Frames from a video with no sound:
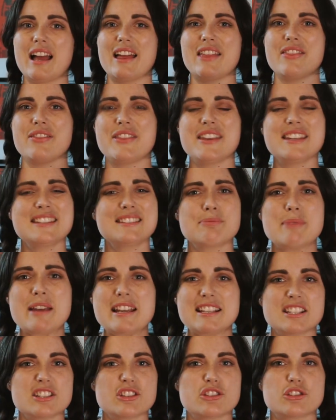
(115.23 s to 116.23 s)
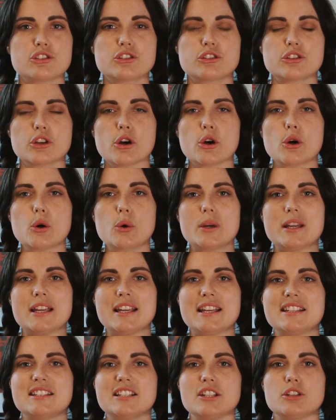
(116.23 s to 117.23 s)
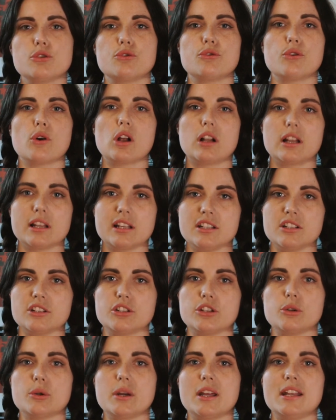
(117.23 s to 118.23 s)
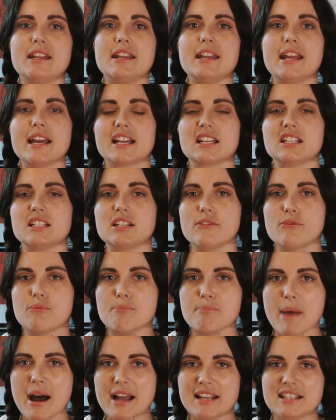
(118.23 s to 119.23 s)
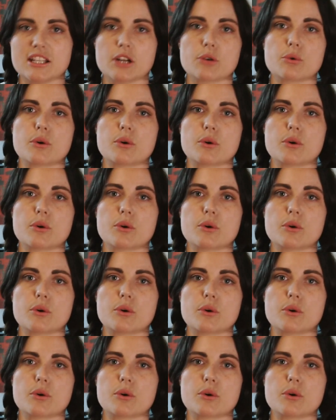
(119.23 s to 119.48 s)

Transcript: This makes it so easy to fall into a negative mindset